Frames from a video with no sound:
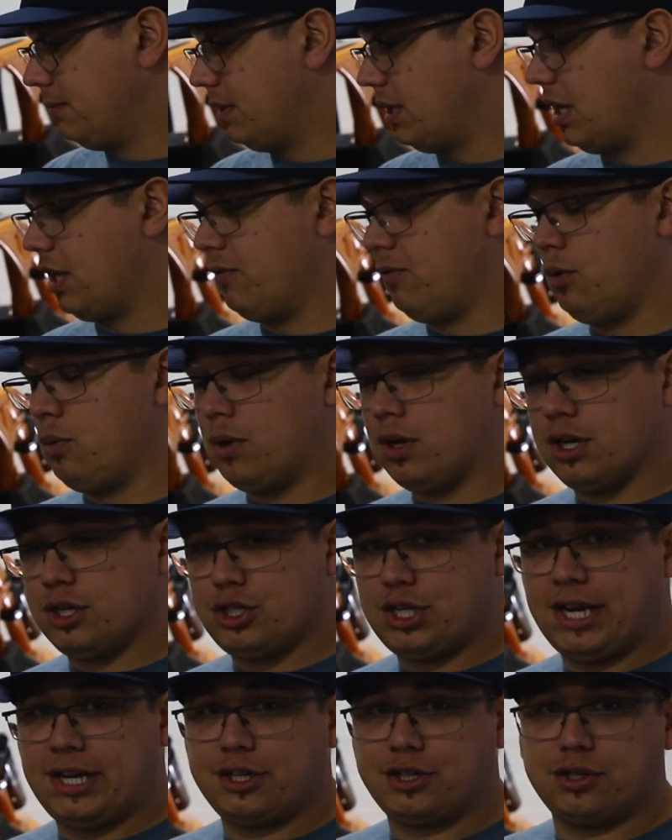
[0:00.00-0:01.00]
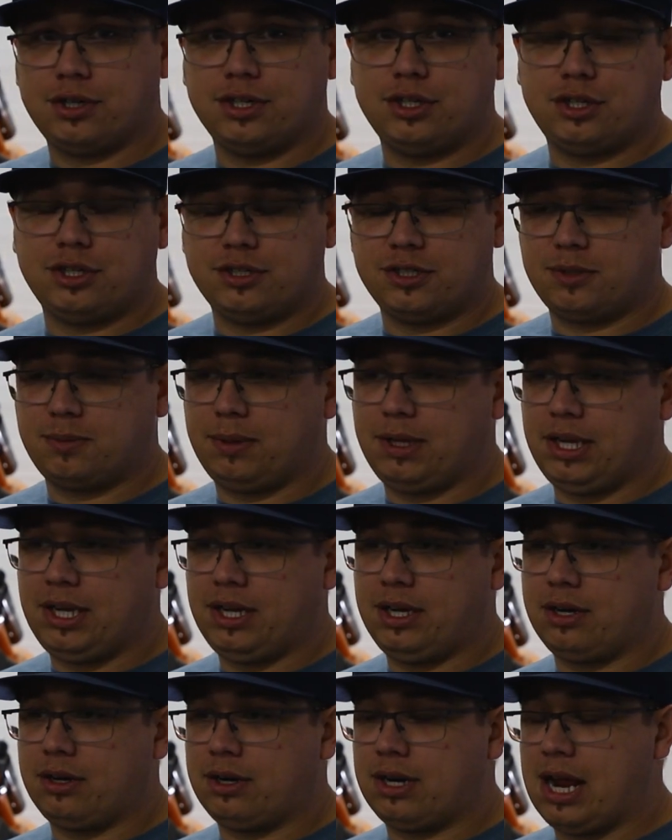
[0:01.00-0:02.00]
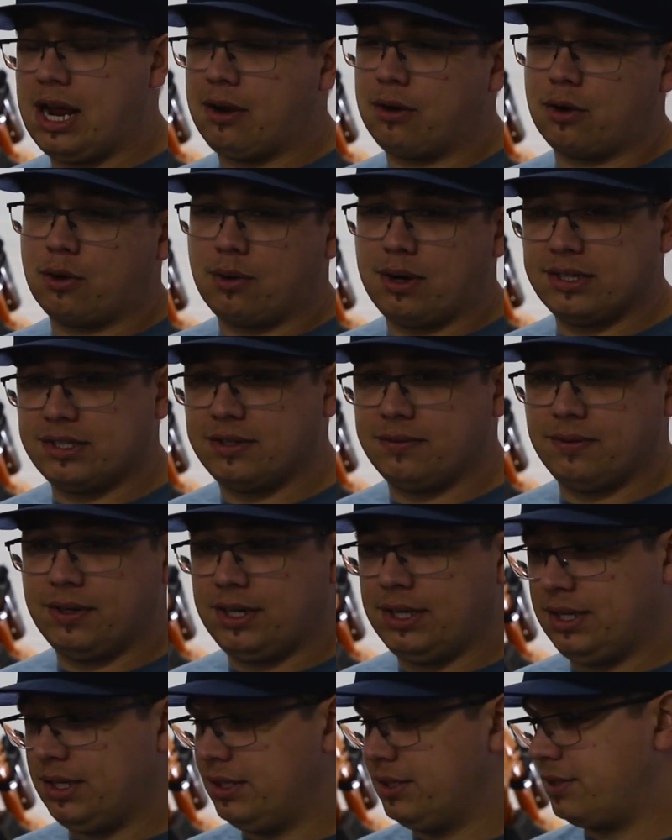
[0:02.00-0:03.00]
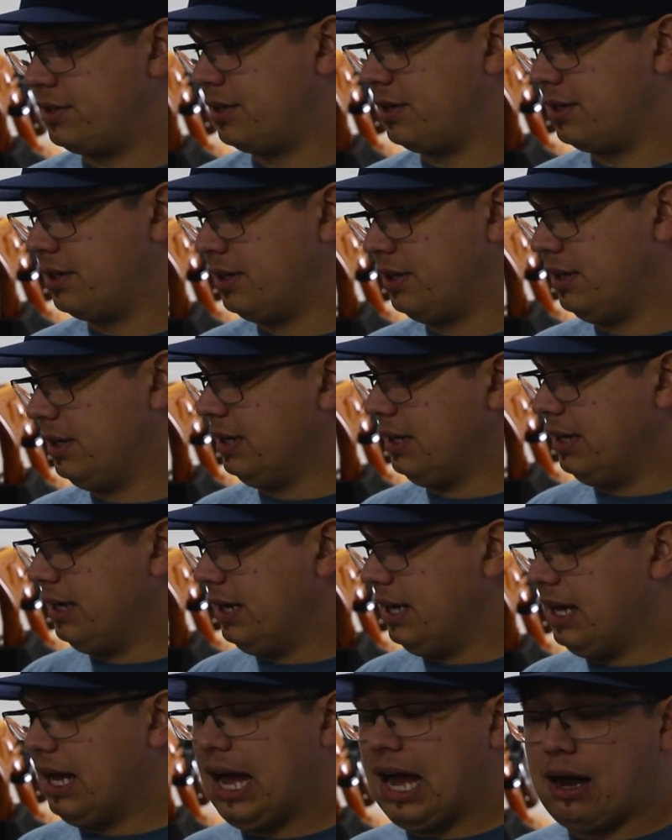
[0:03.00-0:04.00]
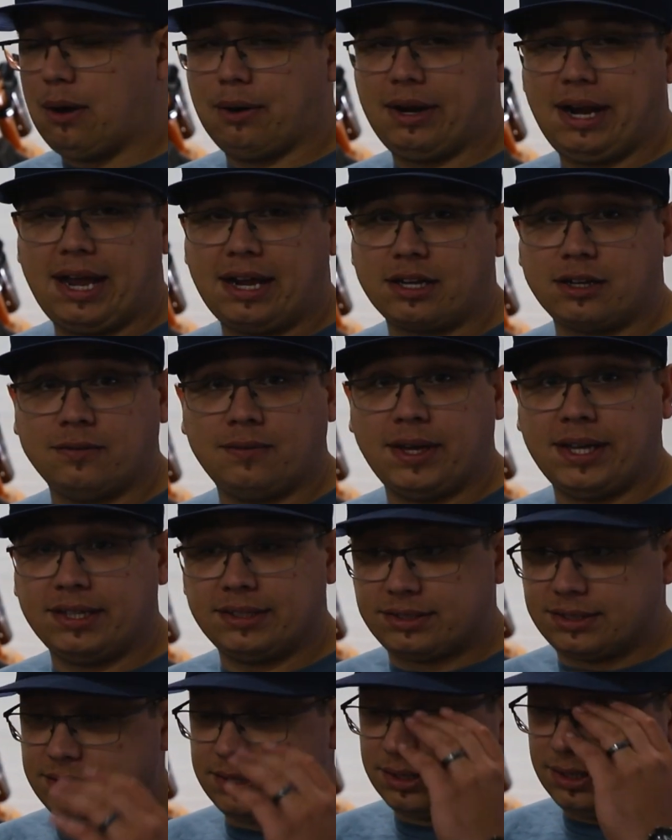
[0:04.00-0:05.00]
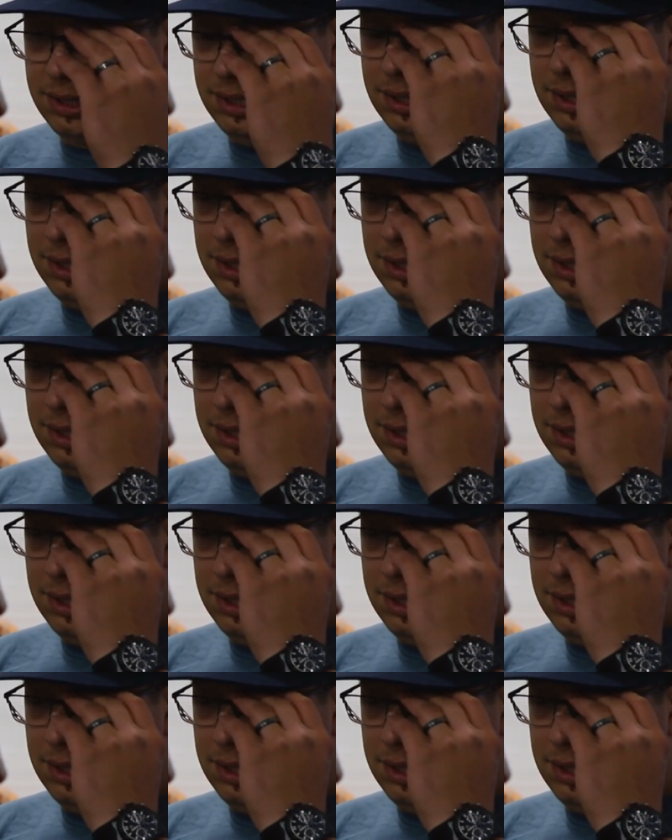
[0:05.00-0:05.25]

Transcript: like if you want to change your engine speed or how aggressive it is or how it activates.